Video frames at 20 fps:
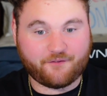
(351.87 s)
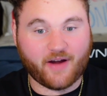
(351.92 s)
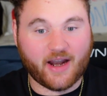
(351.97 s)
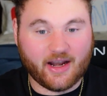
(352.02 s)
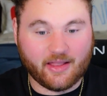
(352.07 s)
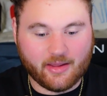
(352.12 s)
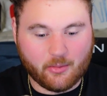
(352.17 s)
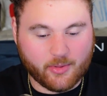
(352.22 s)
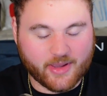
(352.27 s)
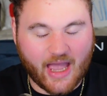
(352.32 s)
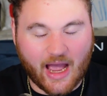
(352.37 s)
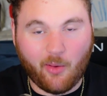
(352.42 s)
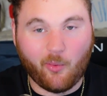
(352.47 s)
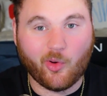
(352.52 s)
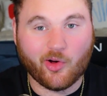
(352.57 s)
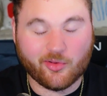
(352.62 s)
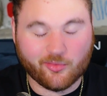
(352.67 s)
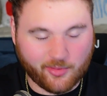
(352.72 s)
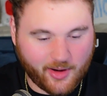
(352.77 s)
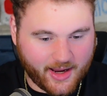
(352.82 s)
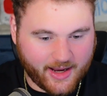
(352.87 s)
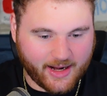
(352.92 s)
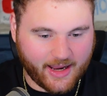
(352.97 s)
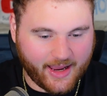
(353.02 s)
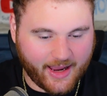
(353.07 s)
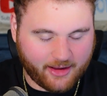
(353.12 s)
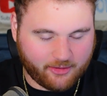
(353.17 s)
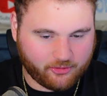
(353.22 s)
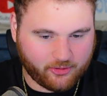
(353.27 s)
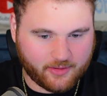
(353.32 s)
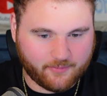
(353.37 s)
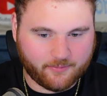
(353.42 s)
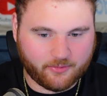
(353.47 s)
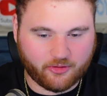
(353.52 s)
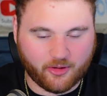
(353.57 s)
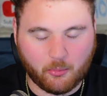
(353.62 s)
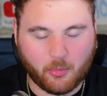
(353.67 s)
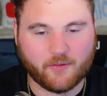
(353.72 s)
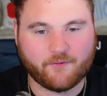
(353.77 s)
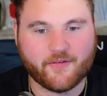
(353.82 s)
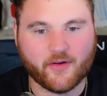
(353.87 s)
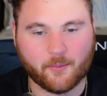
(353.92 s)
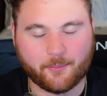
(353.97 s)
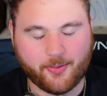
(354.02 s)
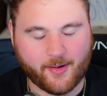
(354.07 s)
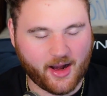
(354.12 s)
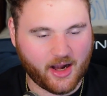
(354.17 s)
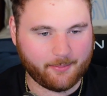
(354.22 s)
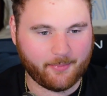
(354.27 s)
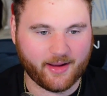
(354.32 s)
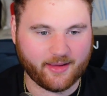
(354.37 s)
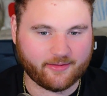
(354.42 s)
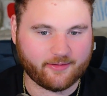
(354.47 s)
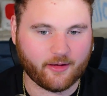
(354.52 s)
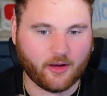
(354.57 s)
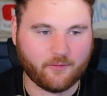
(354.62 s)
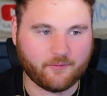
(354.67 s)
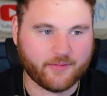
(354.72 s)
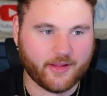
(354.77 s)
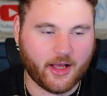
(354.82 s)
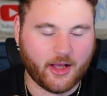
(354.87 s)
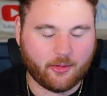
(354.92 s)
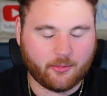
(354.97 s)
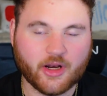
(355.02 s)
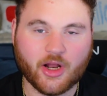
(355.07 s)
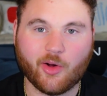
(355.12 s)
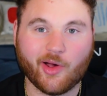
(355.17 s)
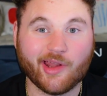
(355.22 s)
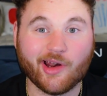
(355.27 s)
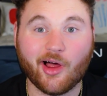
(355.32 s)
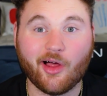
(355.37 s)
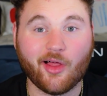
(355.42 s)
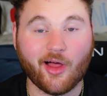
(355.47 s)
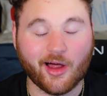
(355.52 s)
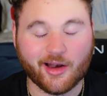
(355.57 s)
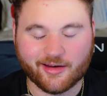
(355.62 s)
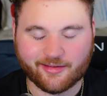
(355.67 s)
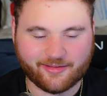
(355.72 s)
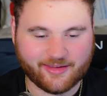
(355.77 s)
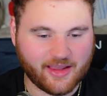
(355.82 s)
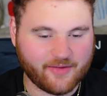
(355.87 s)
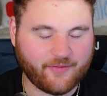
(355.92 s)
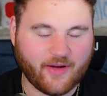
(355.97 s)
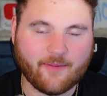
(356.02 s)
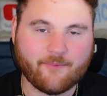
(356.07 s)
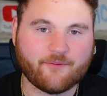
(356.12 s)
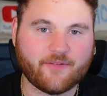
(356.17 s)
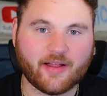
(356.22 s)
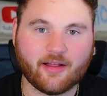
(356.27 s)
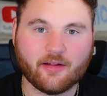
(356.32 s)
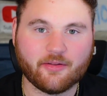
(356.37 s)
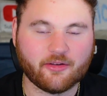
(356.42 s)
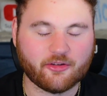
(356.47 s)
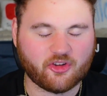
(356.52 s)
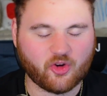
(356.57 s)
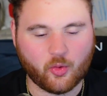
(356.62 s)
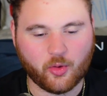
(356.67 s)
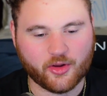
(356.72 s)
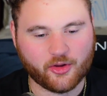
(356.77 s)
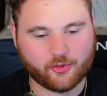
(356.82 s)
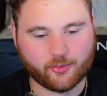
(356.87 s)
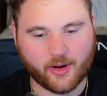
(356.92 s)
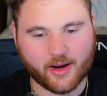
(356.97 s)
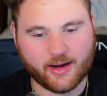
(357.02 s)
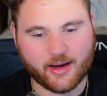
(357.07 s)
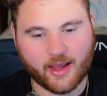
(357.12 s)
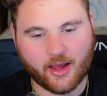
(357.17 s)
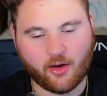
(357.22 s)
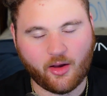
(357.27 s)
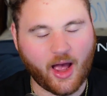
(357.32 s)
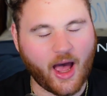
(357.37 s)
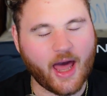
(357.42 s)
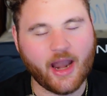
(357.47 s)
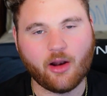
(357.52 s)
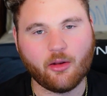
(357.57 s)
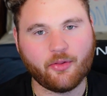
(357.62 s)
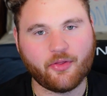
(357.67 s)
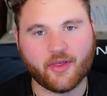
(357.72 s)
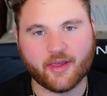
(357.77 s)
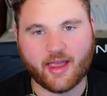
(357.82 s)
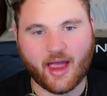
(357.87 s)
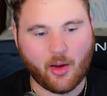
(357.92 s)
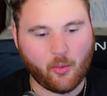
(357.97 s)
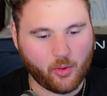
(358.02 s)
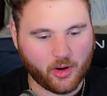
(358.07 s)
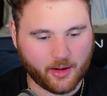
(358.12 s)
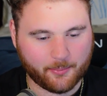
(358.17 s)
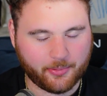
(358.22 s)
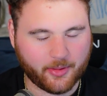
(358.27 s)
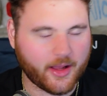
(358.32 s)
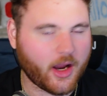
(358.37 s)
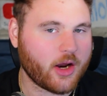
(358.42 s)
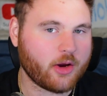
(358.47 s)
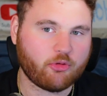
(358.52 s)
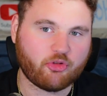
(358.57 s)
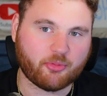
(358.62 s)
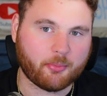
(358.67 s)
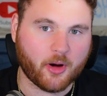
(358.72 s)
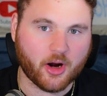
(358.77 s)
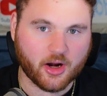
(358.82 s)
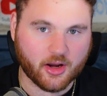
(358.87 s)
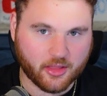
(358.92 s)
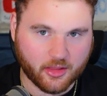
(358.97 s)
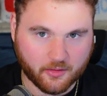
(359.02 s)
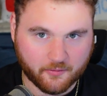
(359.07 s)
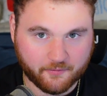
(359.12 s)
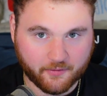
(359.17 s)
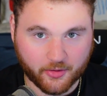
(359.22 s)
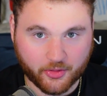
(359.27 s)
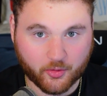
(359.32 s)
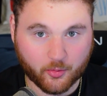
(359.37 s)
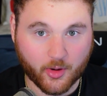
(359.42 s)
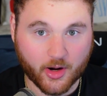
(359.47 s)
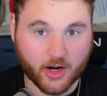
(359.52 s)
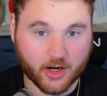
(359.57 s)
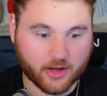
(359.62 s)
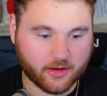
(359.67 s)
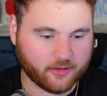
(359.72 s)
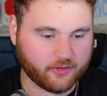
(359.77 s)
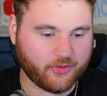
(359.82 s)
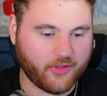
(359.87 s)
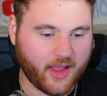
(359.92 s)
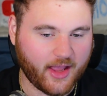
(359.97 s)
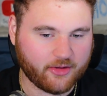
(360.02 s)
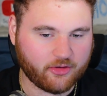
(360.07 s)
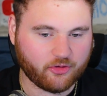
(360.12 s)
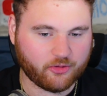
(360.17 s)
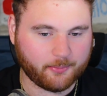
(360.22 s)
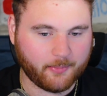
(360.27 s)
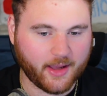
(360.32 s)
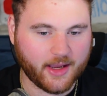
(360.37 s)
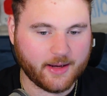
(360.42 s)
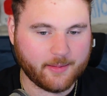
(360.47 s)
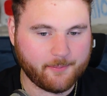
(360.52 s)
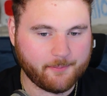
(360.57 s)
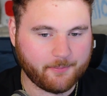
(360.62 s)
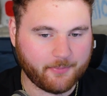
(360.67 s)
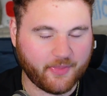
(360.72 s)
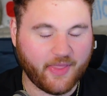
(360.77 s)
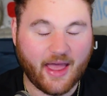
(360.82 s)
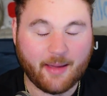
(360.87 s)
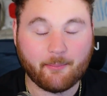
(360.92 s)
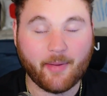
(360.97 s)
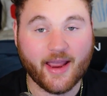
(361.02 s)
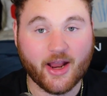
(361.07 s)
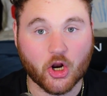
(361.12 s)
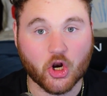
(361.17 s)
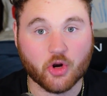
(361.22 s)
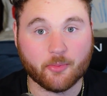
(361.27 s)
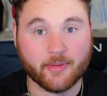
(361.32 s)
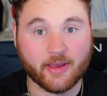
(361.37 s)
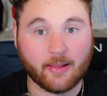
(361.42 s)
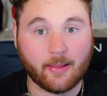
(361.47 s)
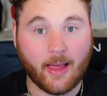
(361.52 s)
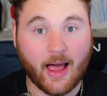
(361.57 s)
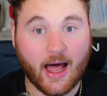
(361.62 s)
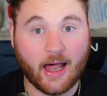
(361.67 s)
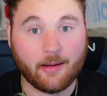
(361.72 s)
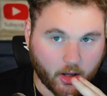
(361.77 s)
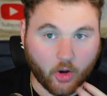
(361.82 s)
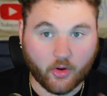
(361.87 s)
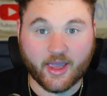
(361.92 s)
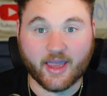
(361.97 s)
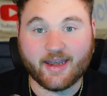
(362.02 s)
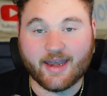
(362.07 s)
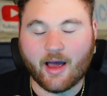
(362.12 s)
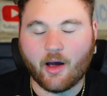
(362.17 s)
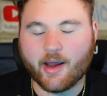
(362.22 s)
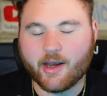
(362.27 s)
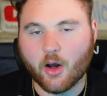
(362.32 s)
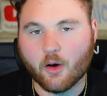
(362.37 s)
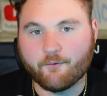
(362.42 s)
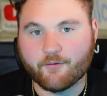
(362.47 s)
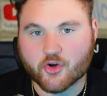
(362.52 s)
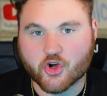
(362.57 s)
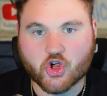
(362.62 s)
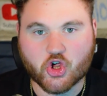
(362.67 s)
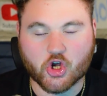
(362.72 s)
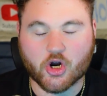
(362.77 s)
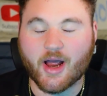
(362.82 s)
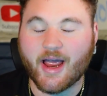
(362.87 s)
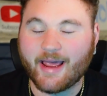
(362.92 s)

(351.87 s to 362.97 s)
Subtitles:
finally, we got one right. I actually somewhat feel proud of myself now. You know, in all honesty, if I'm failing this quiz right now, I don't think I want to play Are You Smarter Than a Fifth Grader, because that might hurt me a lot. Okay, now I know for sure I